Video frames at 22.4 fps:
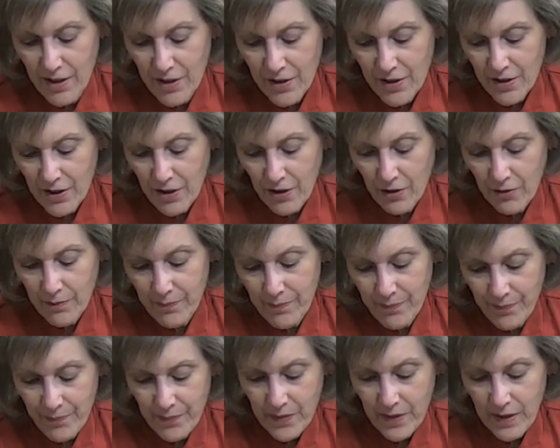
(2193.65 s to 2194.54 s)
So
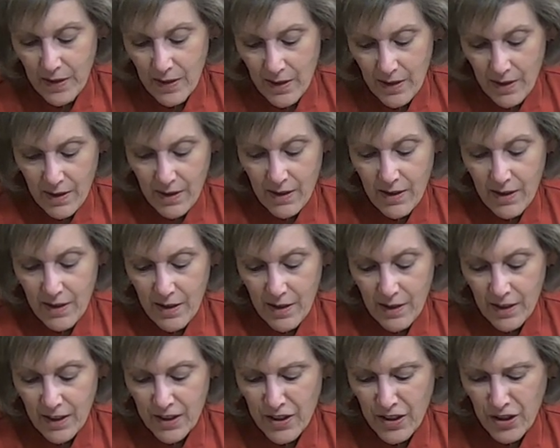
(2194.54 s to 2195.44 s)

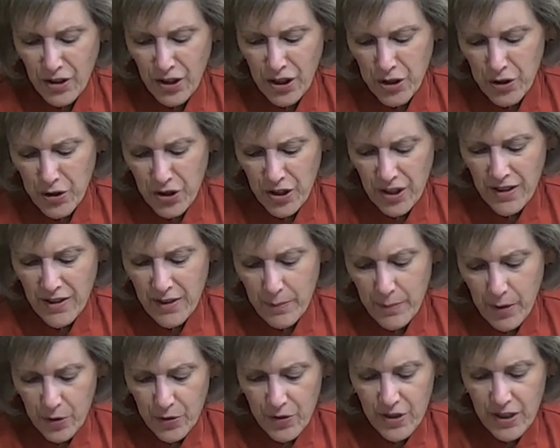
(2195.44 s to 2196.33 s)
because they're usually
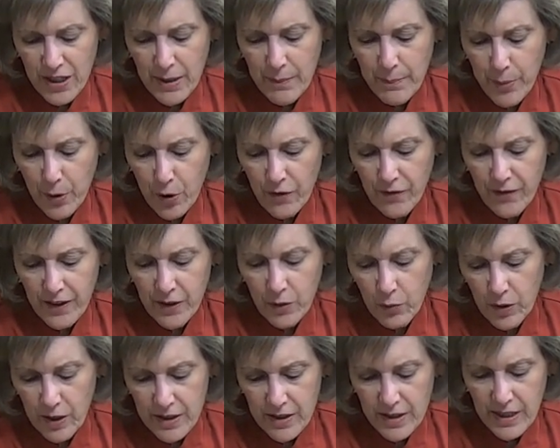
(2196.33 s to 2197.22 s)
the most
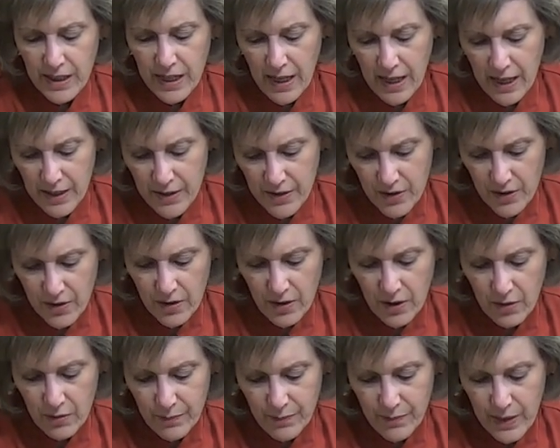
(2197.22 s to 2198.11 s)
imperfect ones, the ends.
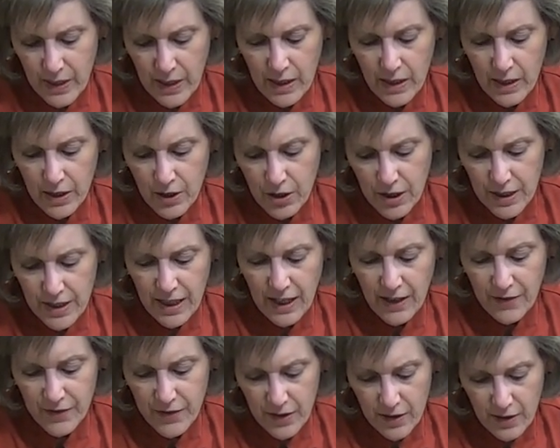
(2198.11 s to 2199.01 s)
So you just
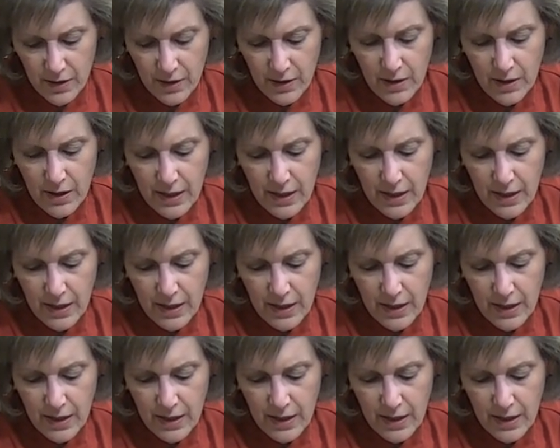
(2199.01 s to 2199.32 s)
have to